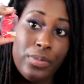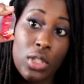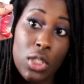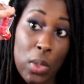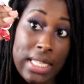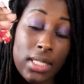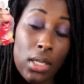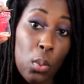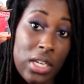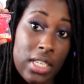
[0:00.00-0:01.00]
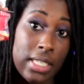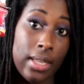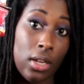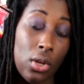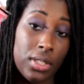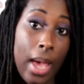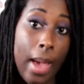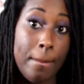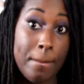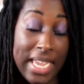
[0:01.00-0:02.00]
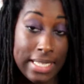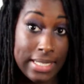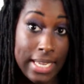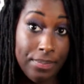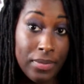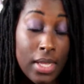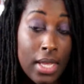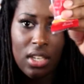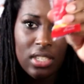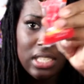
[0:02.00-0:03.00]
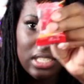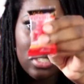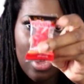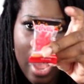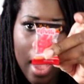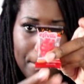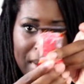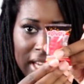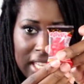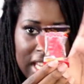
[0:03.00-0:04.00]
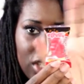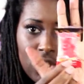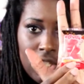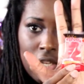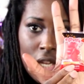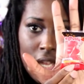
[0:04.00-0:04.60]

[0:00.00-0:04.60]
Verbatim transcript: sweet, which is looks amazing. So this is the um, package.